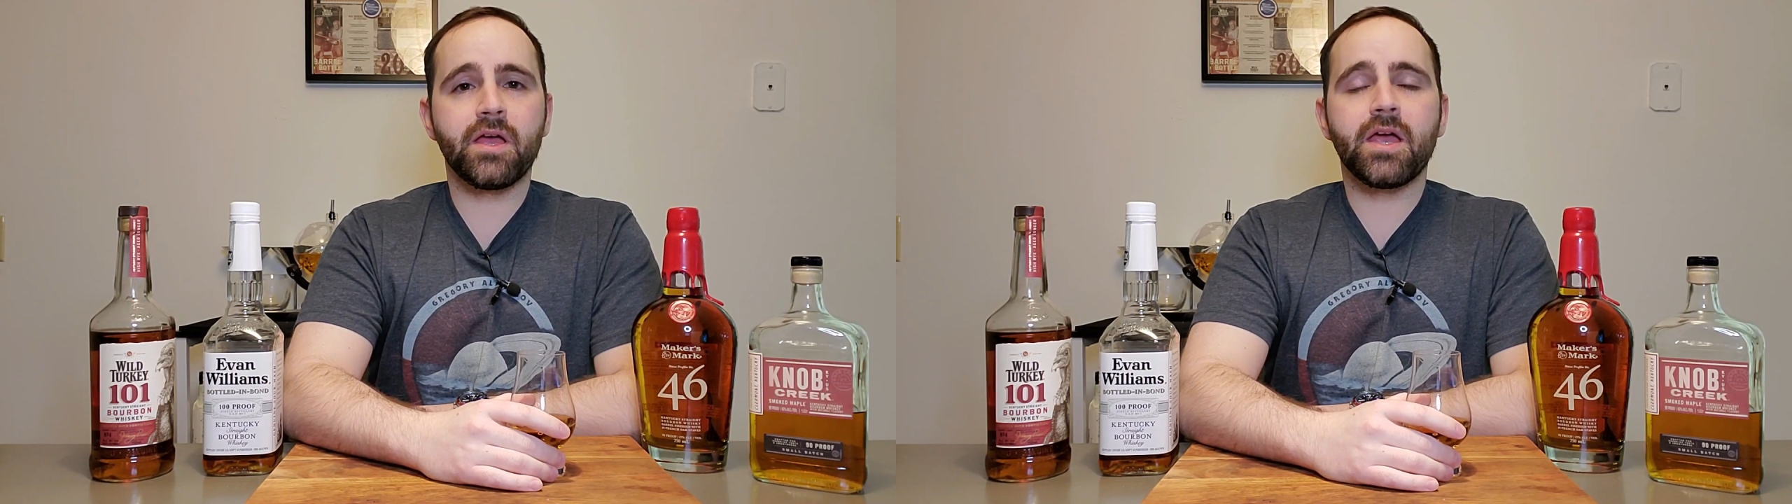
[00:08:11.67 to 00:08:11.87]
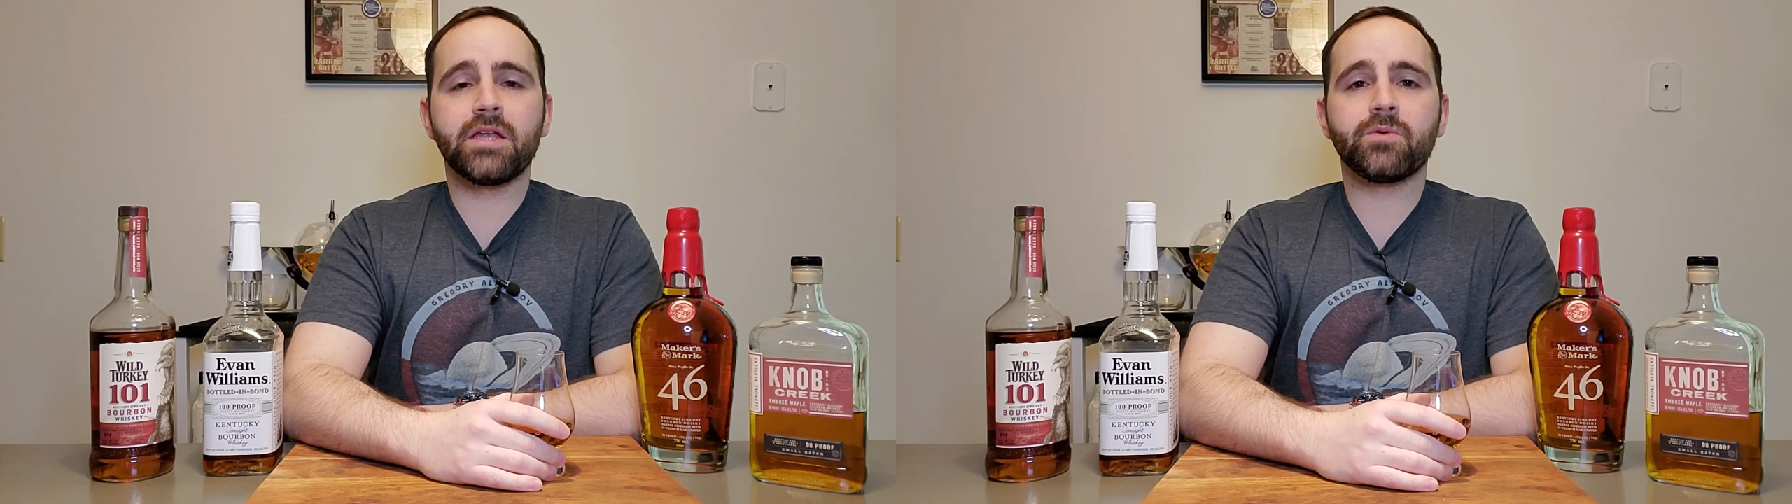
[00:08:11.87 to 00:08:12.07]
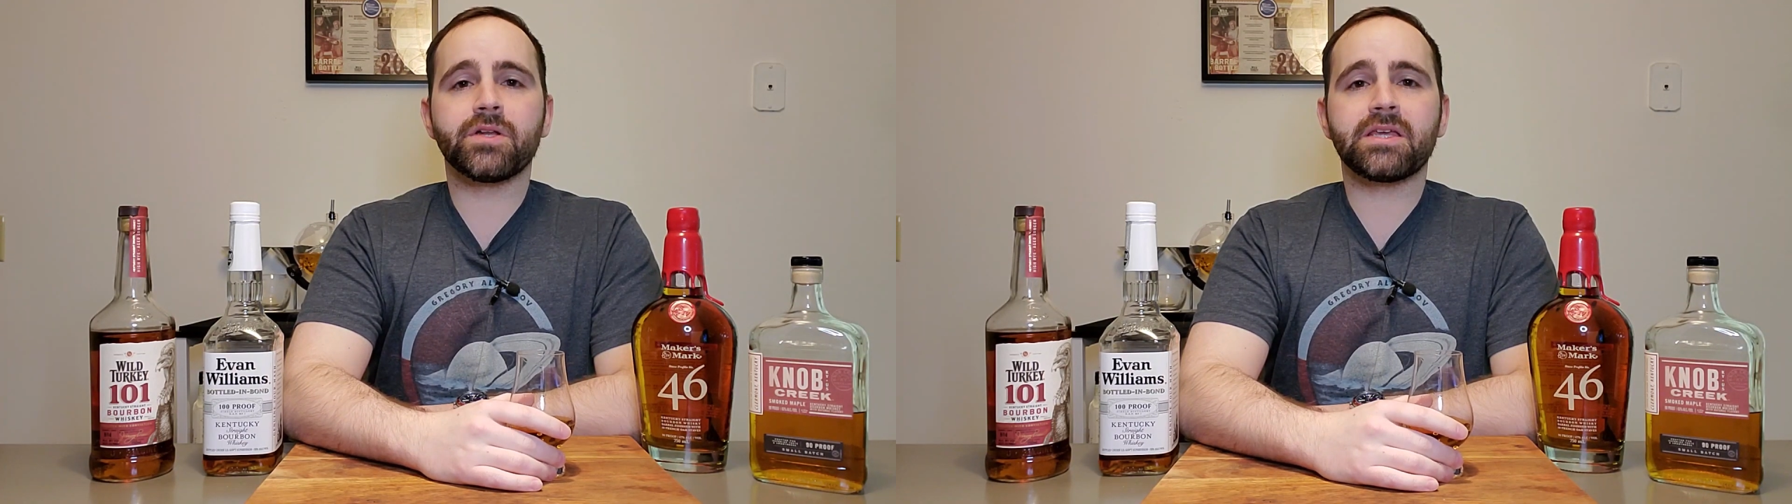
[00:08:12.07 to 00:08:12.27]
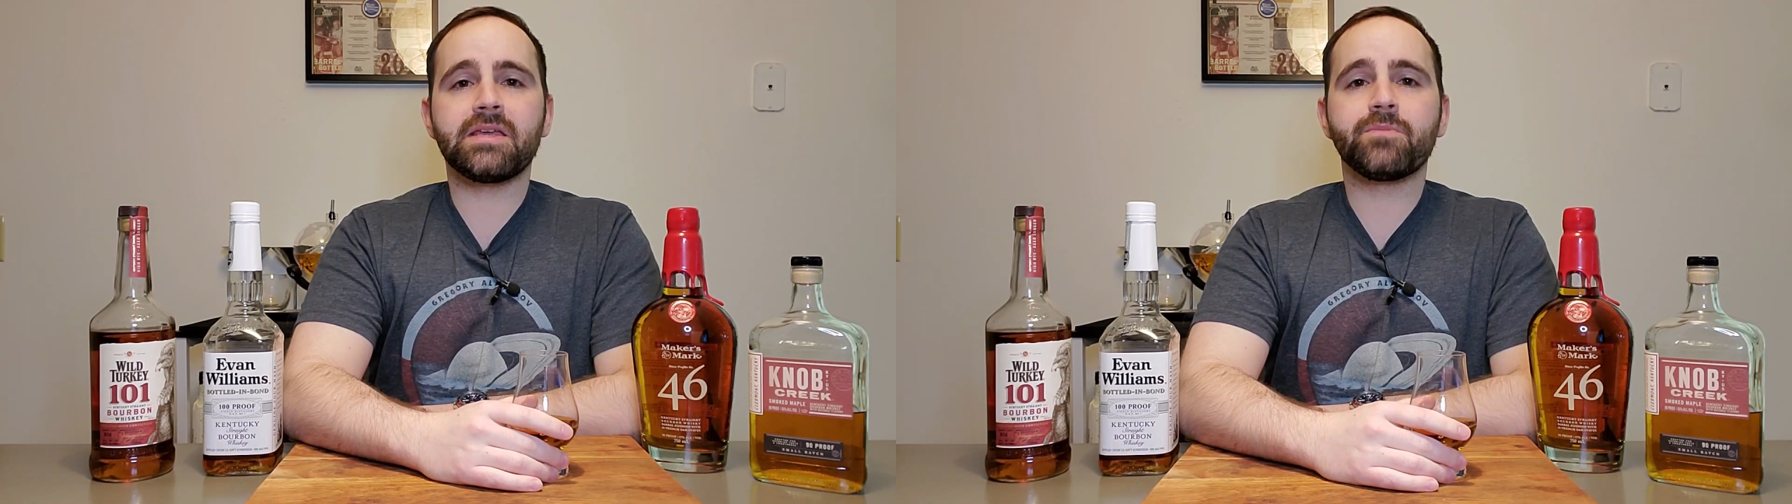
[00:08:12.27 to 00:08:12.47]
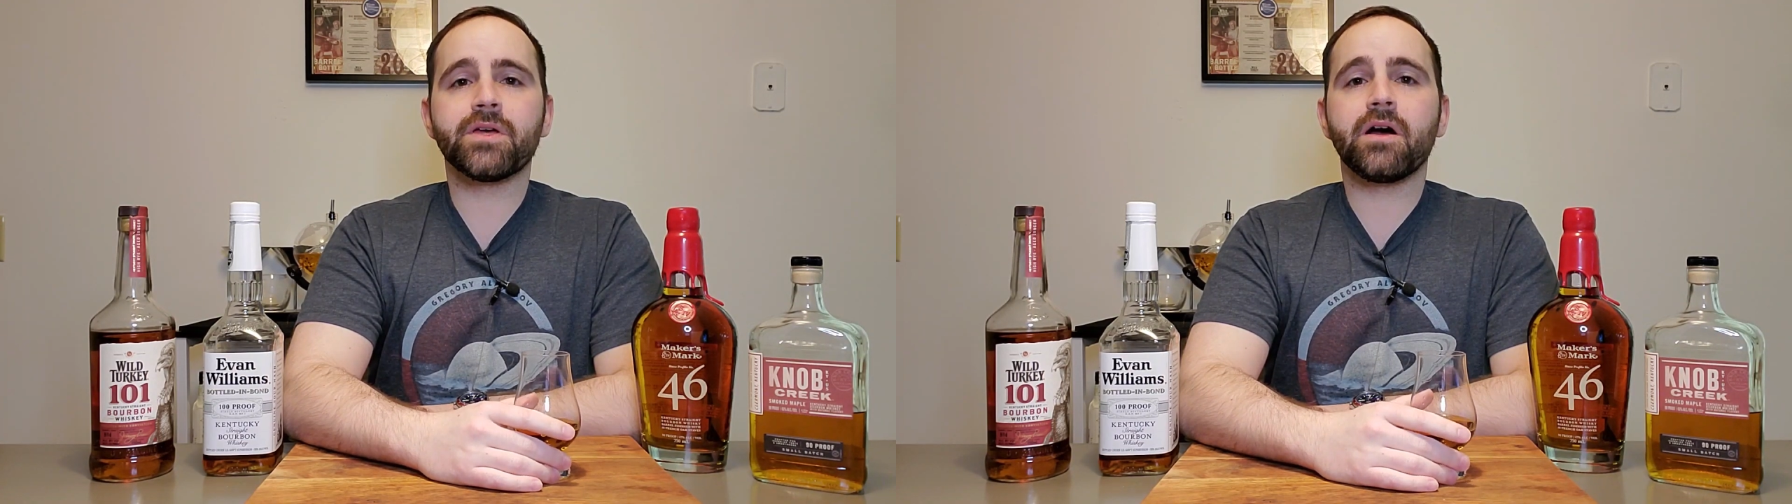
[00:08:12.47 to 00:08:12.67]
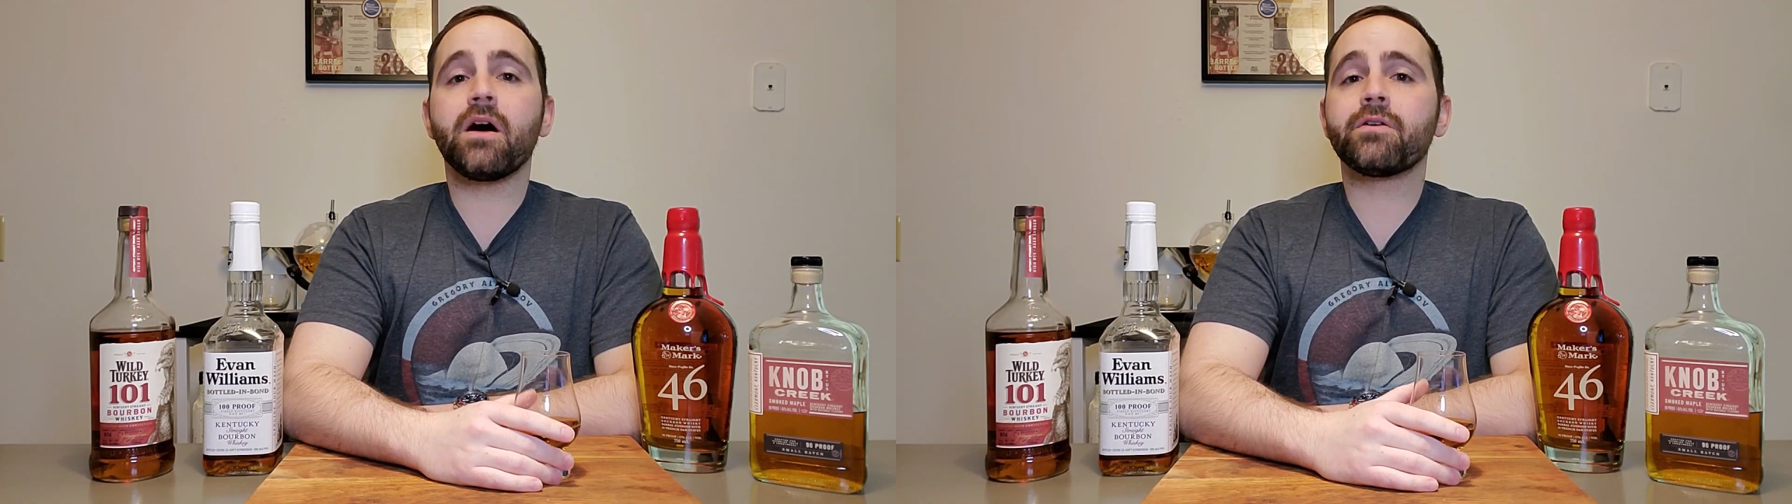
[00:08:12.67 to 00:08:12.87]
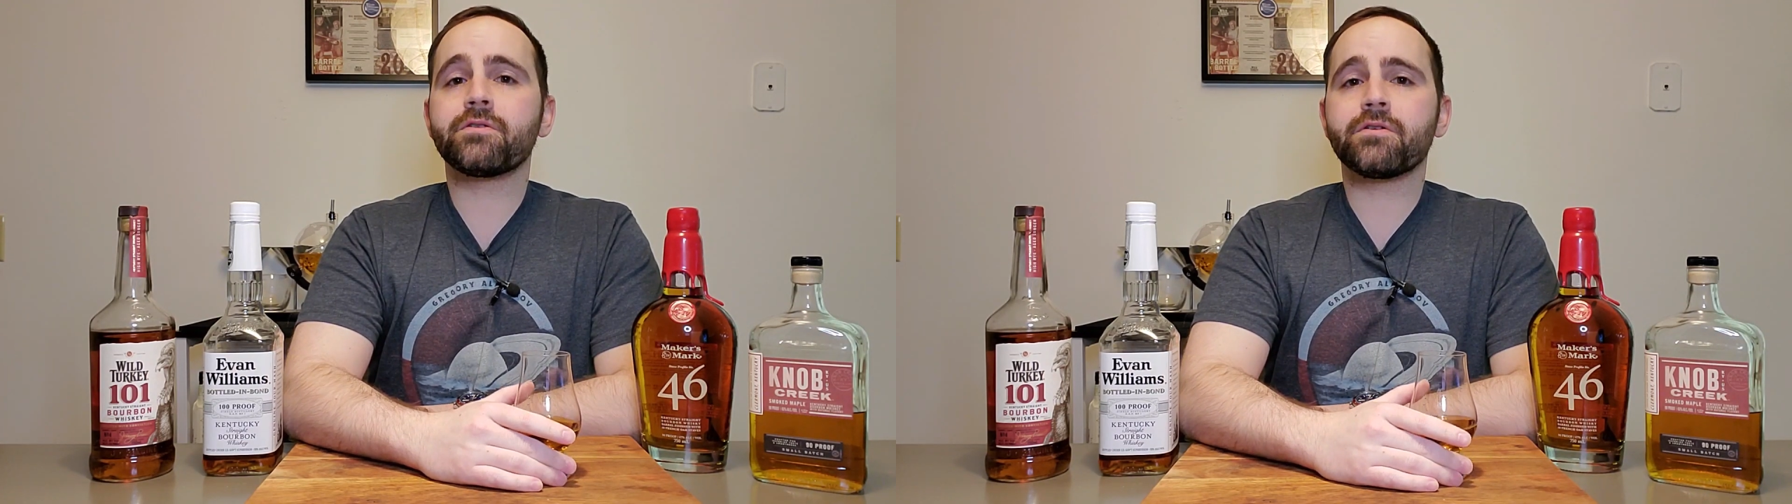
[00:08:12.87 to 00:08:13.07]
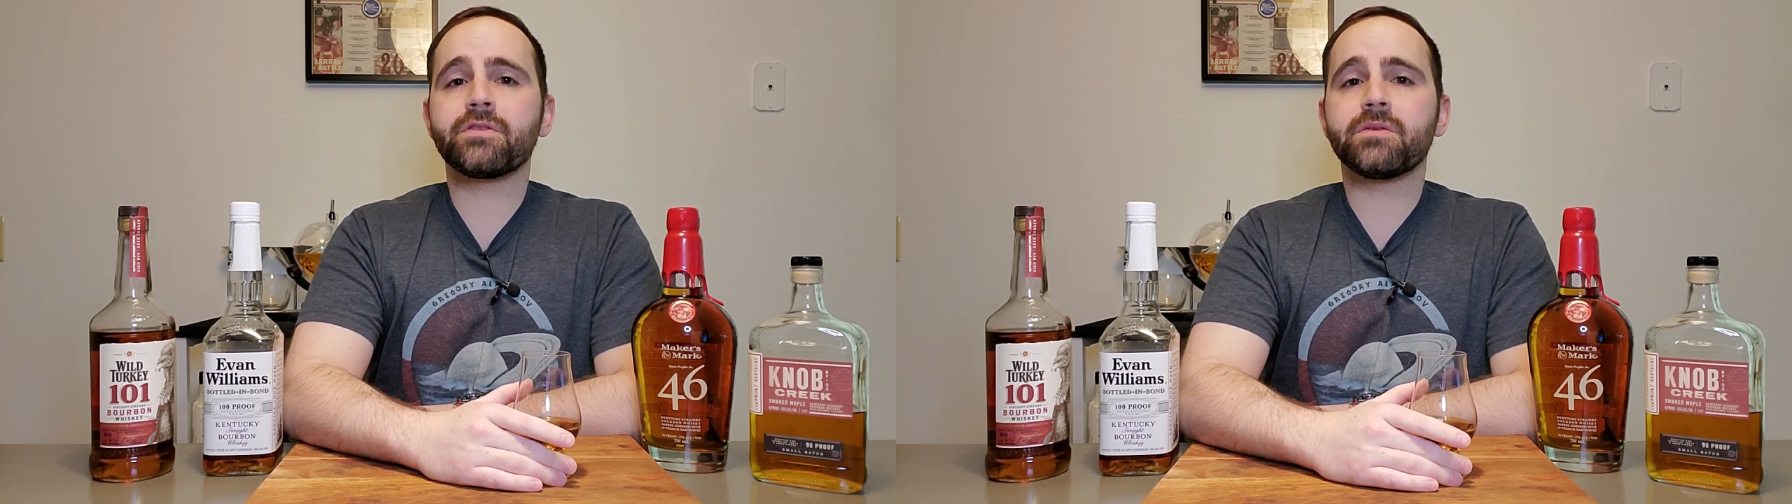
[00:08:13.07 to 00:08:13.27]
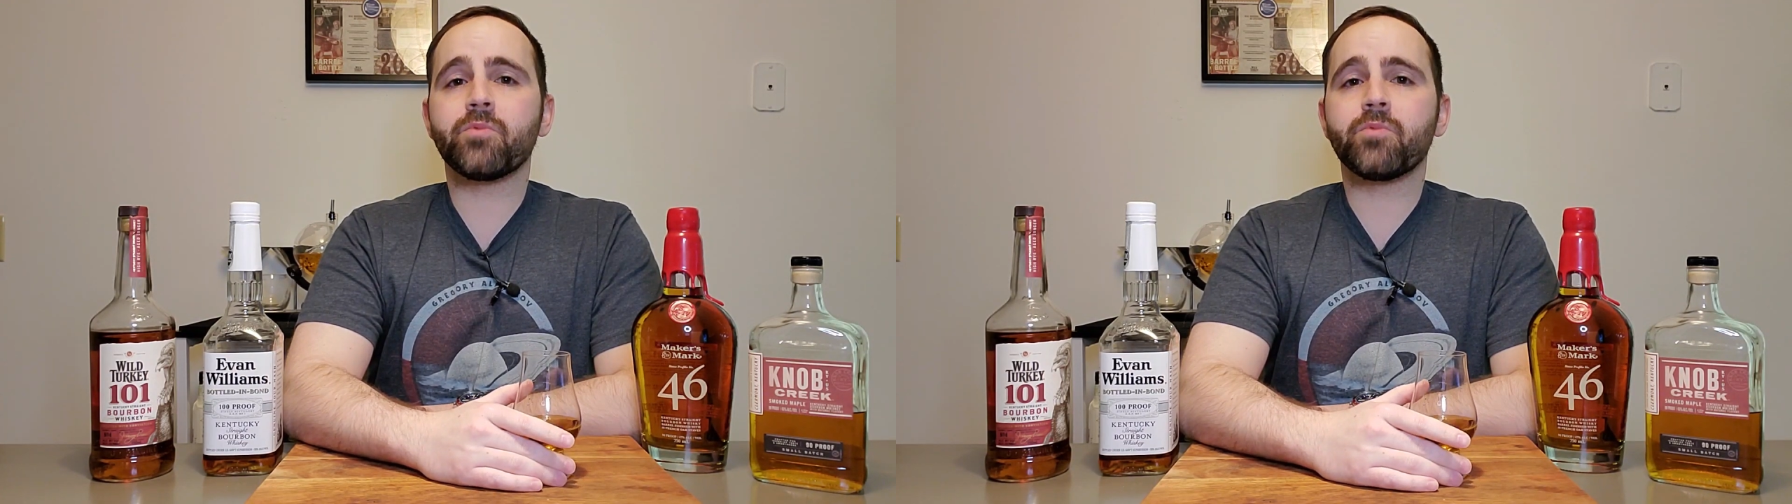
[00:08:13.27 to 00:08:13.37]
and you want to keep it under the